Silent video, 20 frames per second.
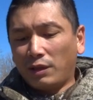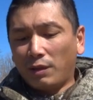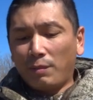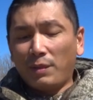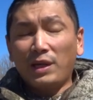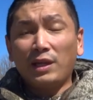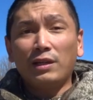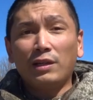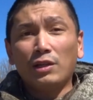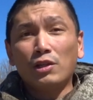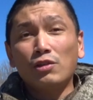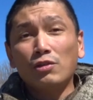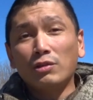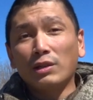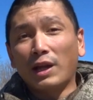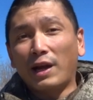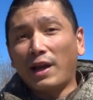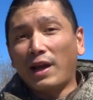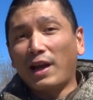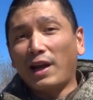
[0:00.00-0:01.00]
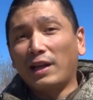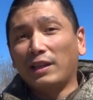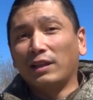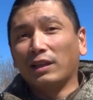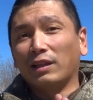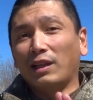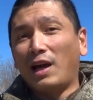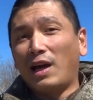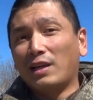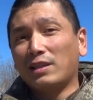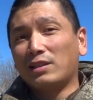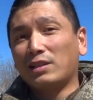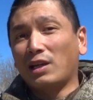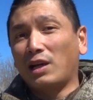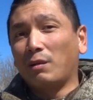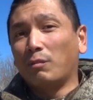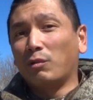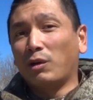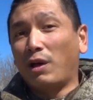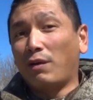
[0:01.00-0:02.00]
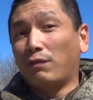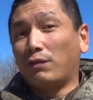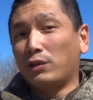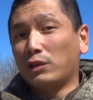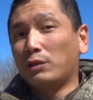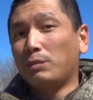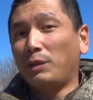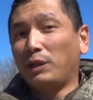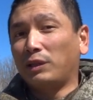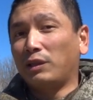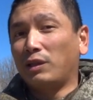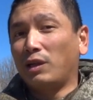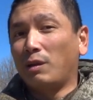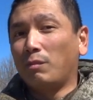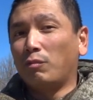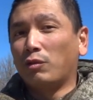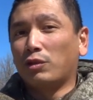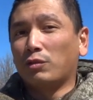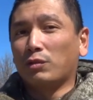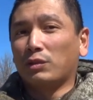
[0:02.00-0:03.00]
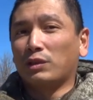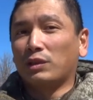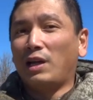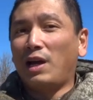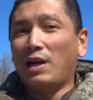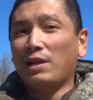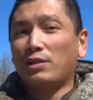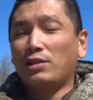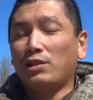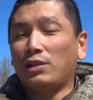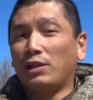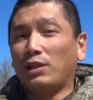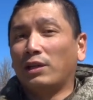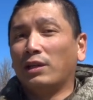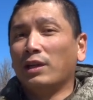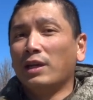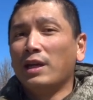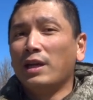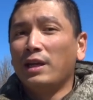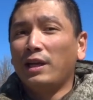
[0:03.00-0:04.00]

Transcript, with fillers: the main issue that I had the last time when I first picked it up, which was last year,